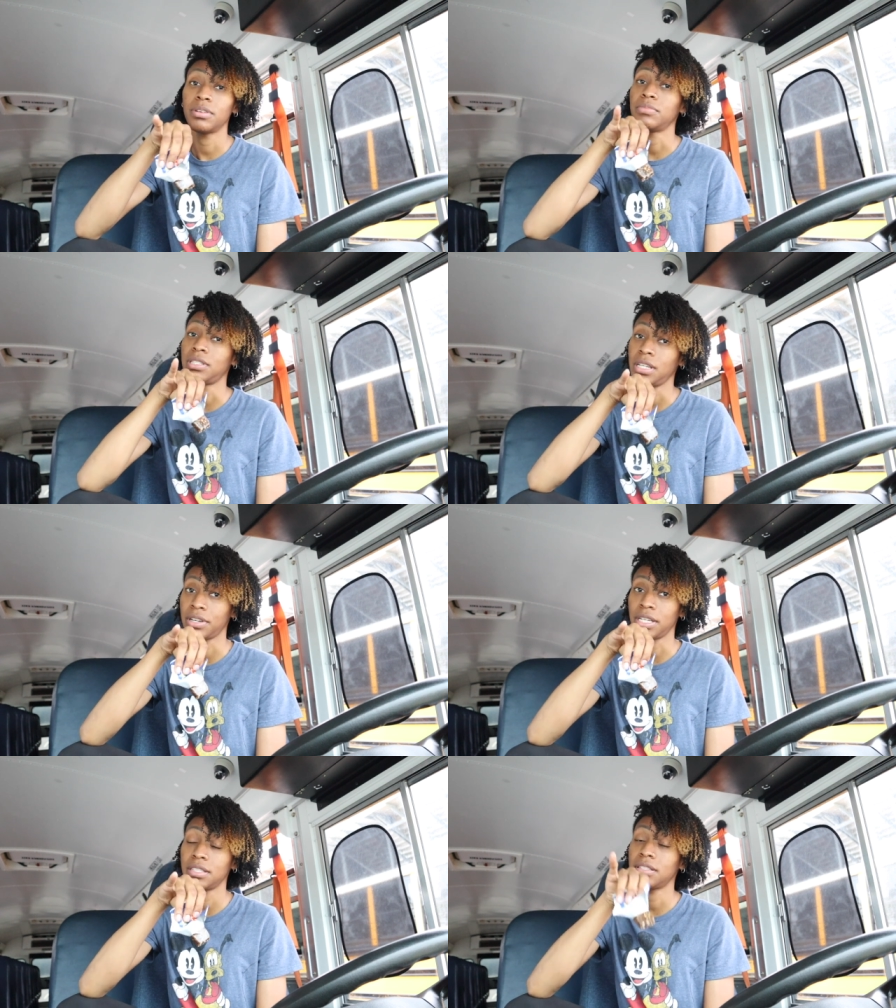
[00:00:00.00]
I'm
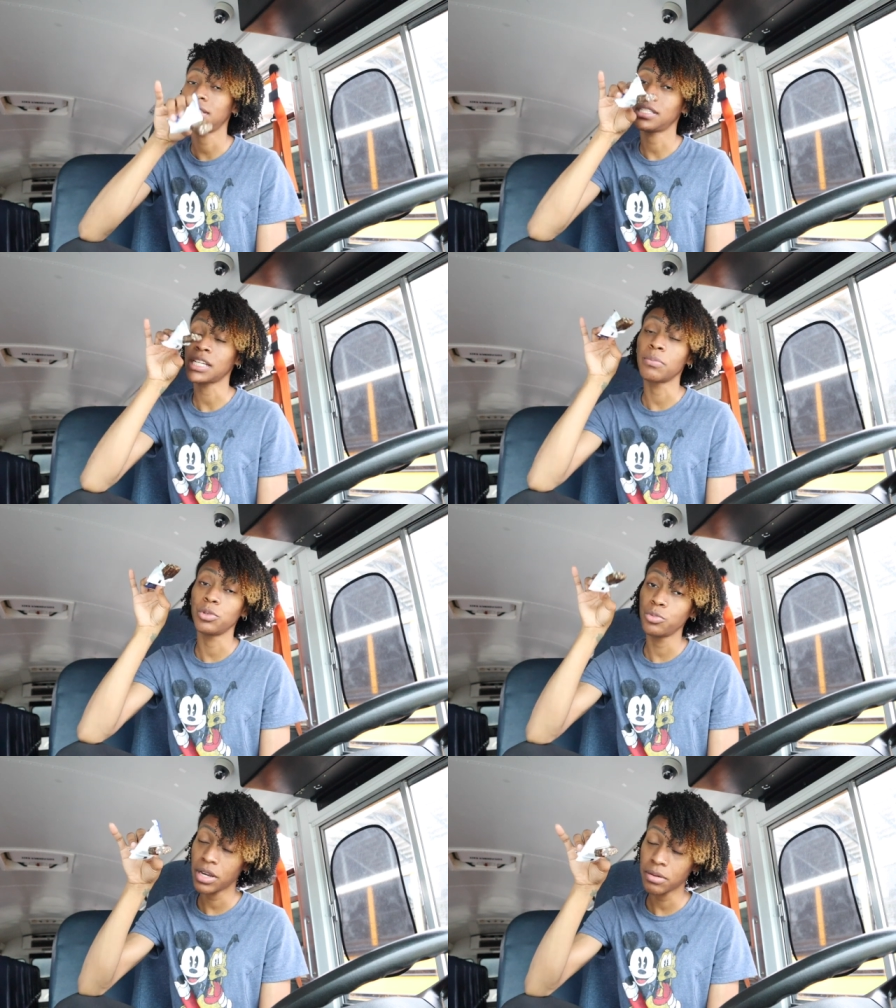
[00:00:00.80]
serious. It tastes like a
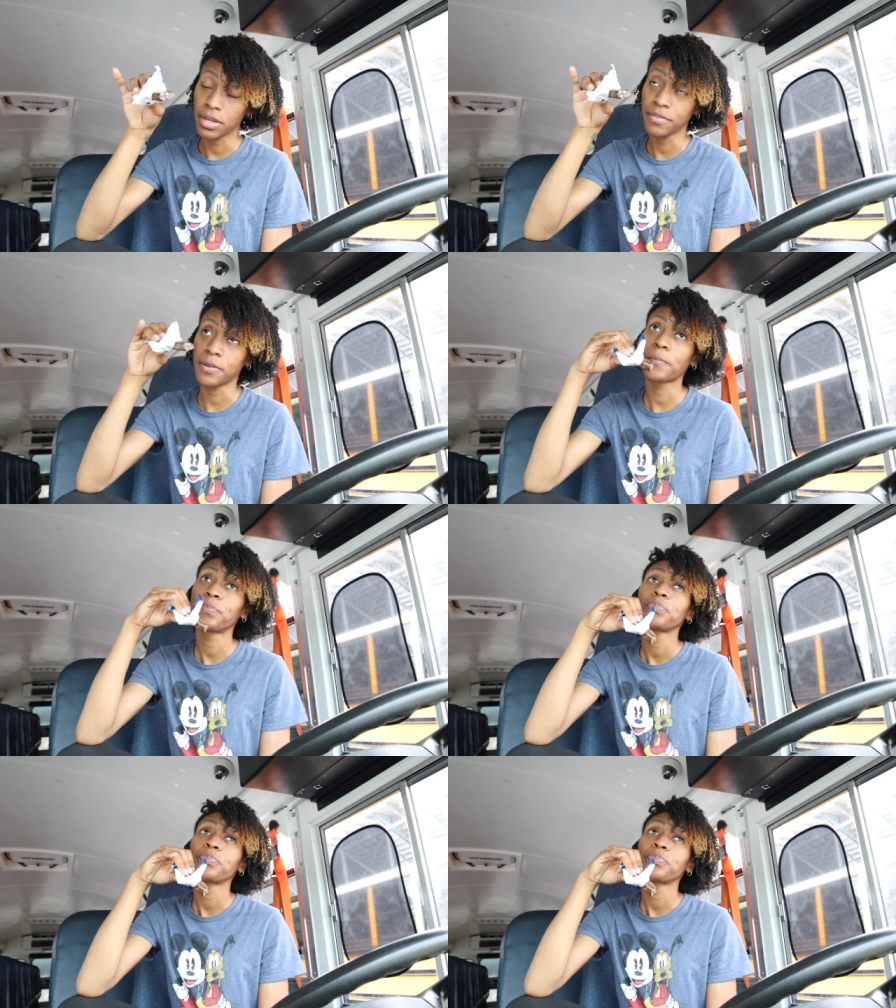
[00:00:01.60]
blueberry muffin.